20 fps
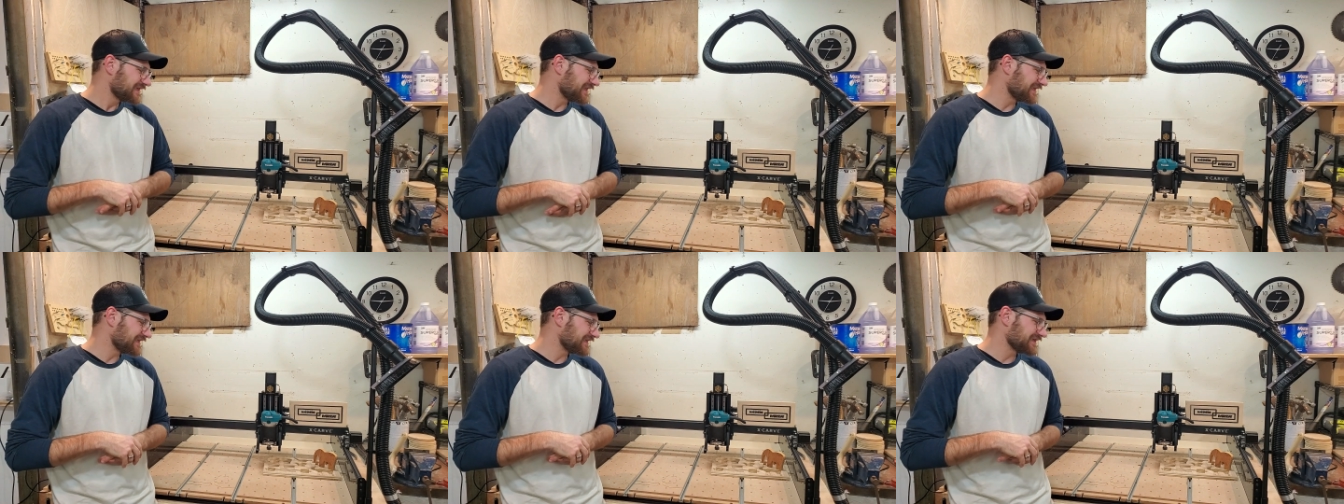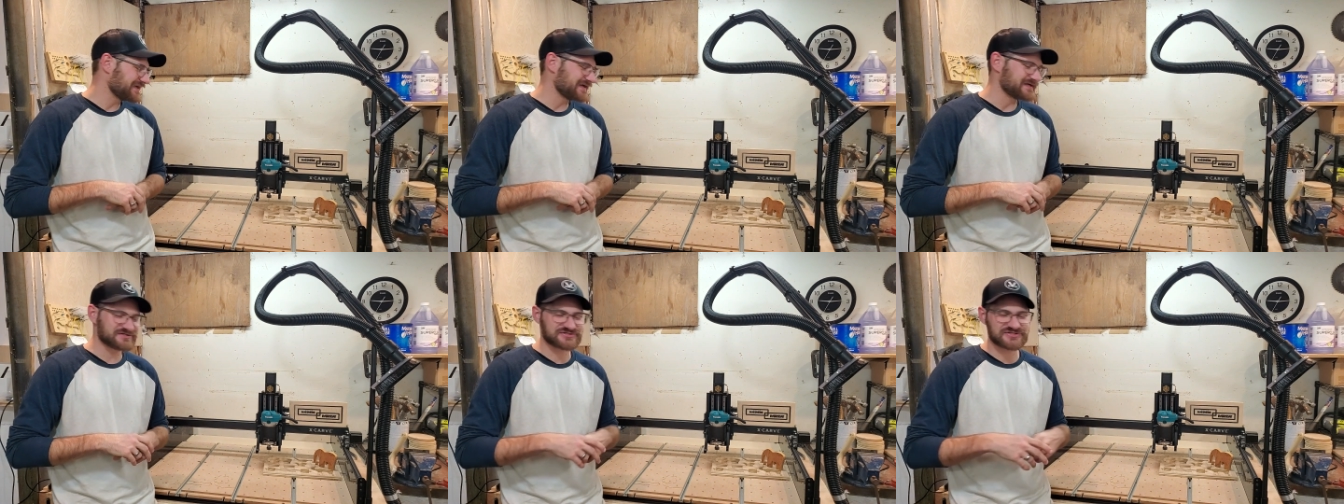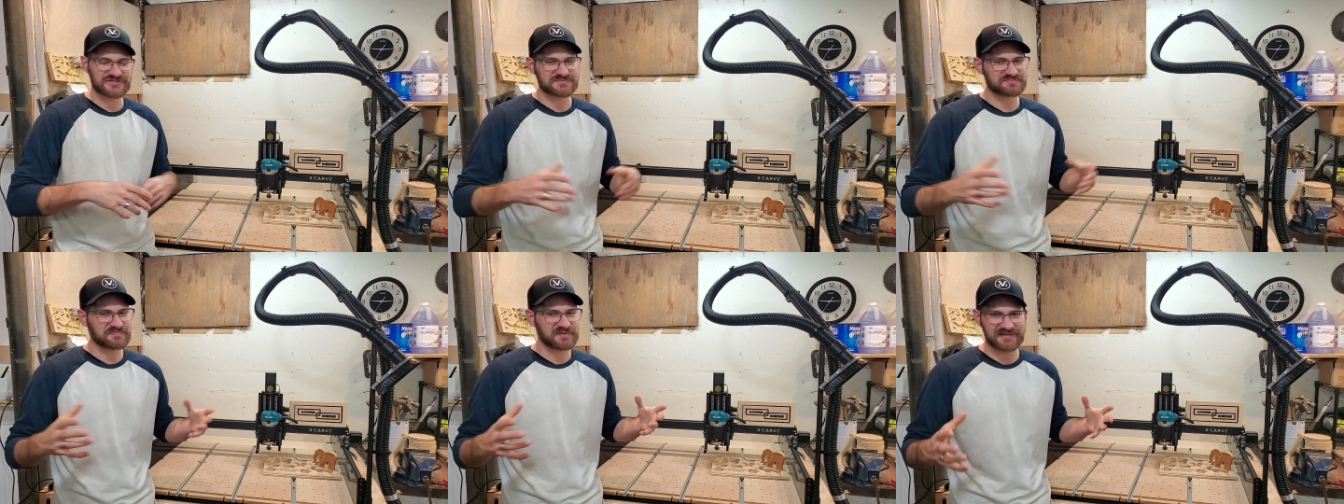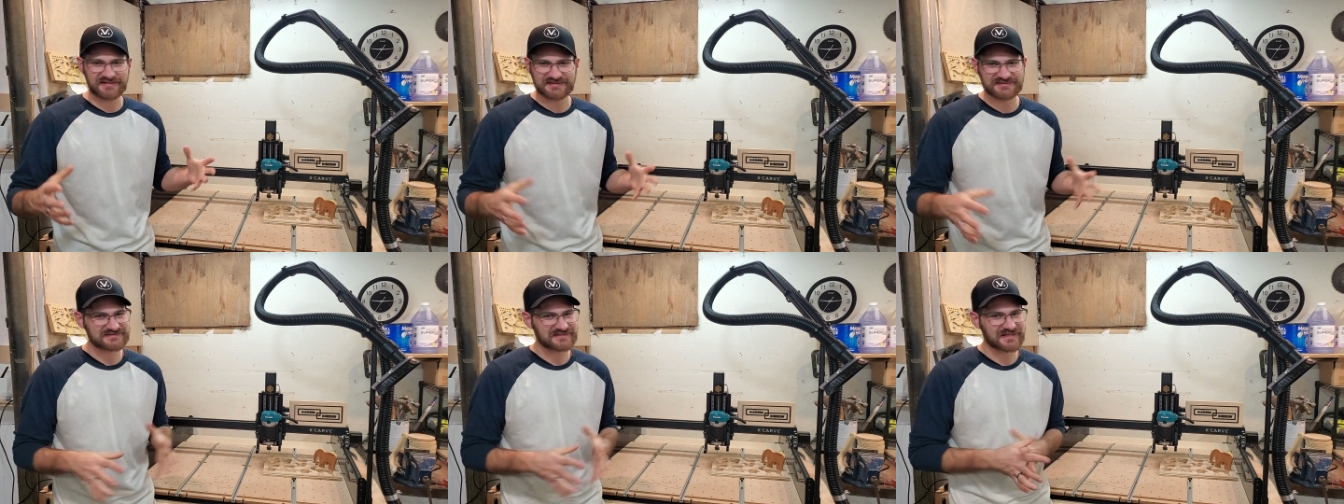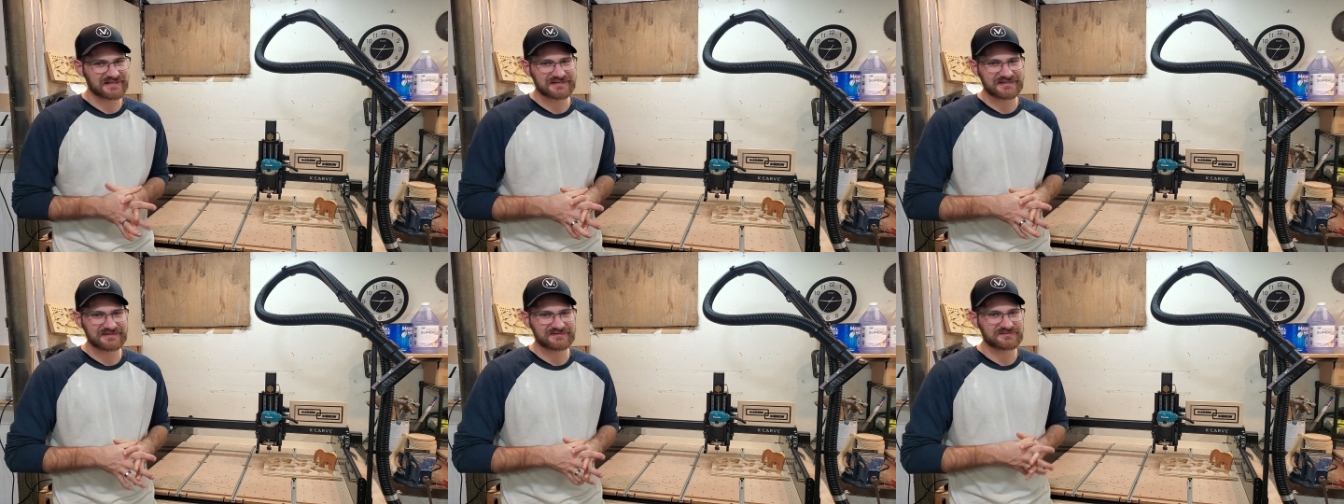Uh, it's just been
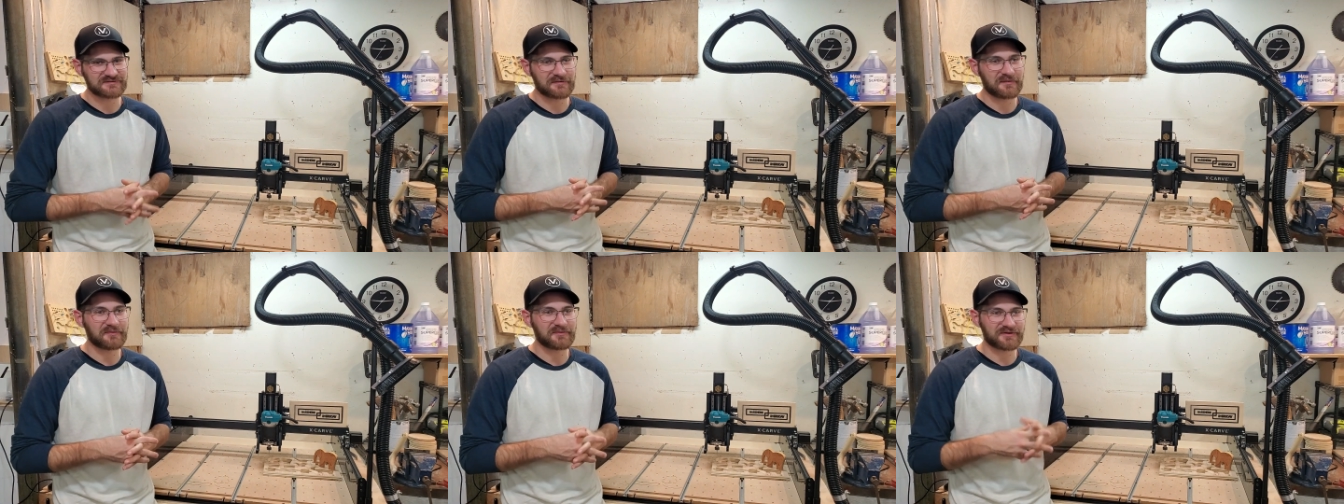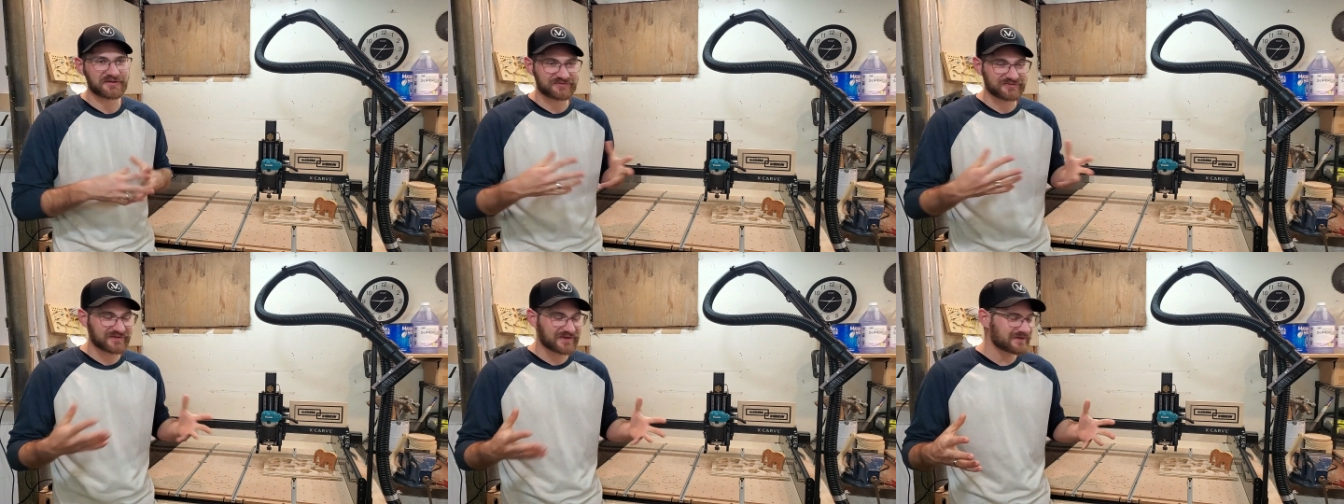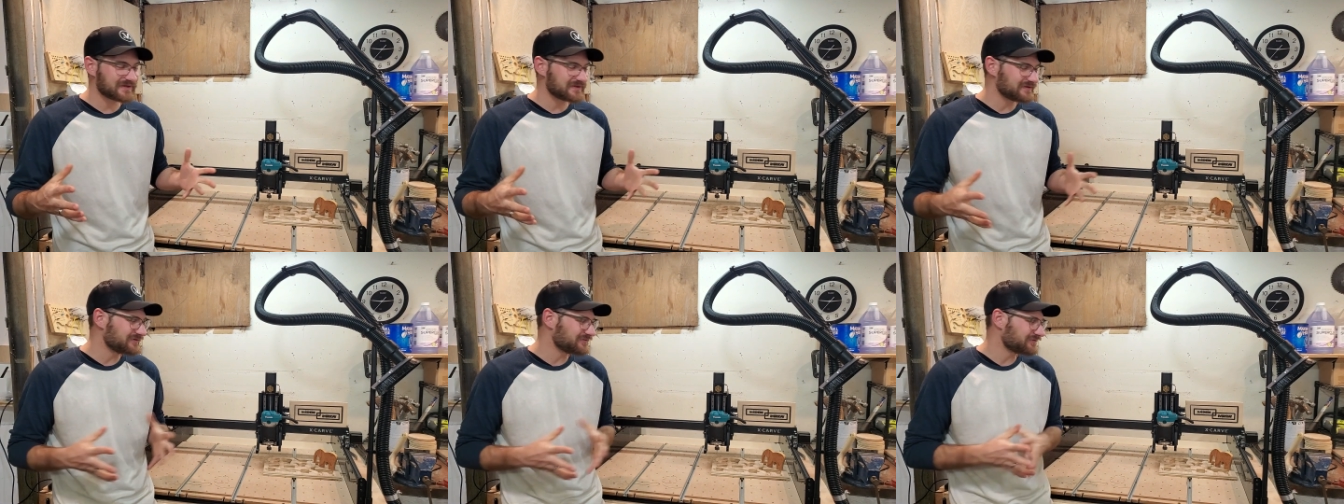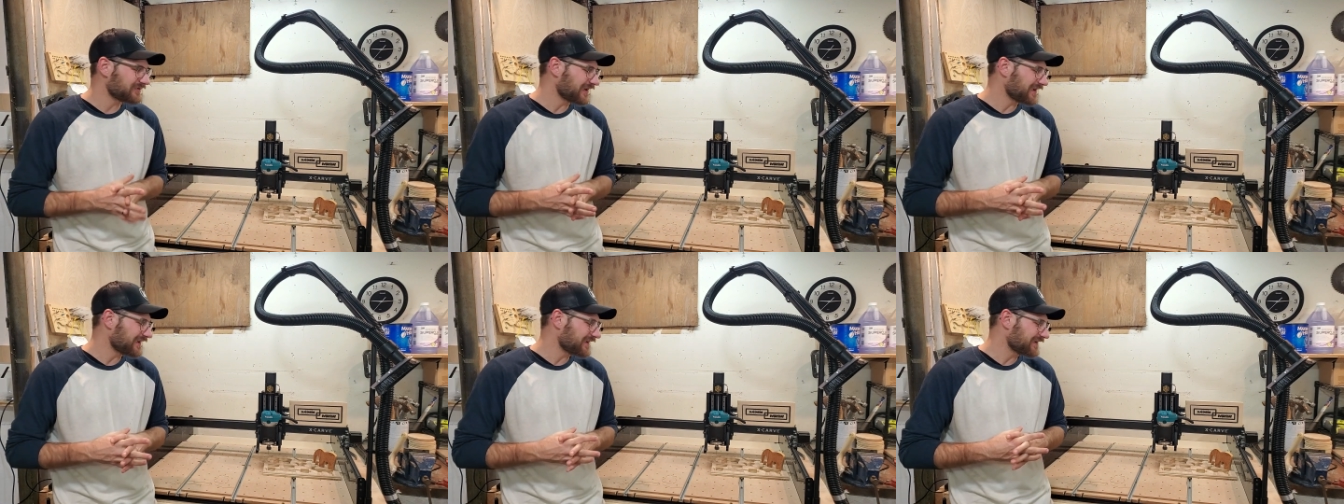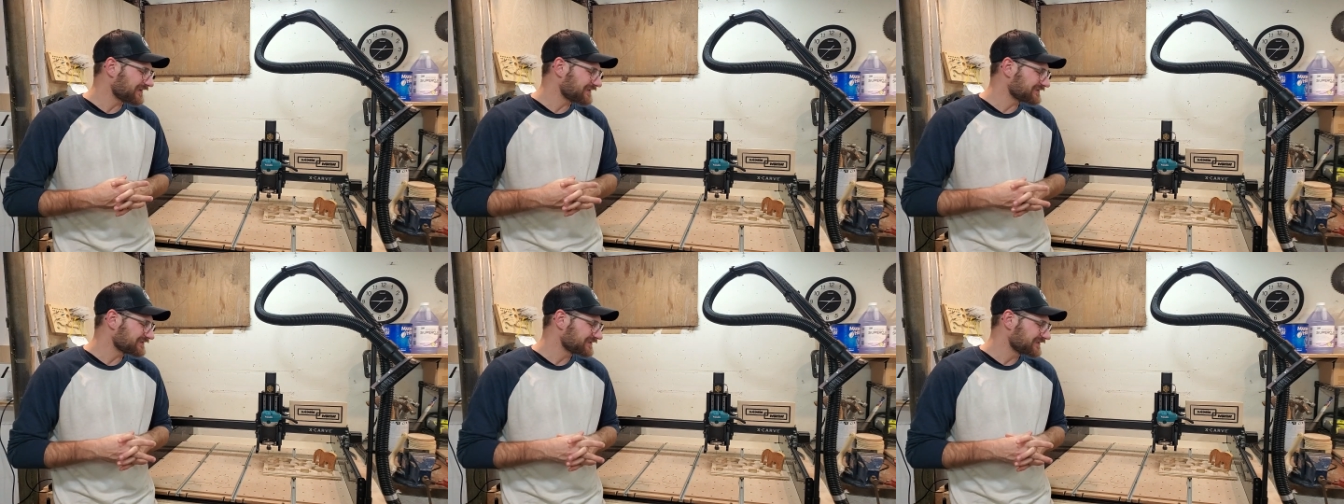exciting. So I want to thank you and